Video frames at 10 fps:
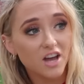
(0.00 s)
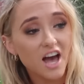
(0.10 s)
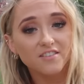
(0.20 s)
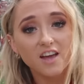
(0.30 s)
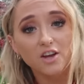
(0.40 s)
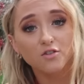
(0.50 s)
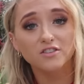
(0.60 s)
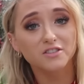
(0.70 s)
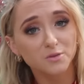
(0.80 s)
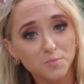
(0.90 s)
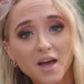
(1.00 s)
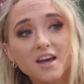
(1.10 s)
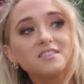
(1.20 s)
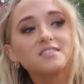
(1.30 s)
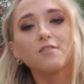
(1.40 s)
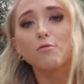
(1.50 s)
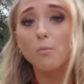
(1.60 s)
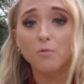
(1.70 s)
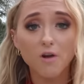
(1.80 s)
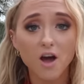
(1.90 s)
have kangaroos as pets. They
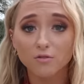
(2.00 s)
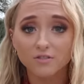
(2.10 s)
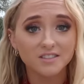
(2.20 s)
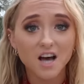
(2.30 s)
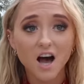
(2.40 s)
roam around all the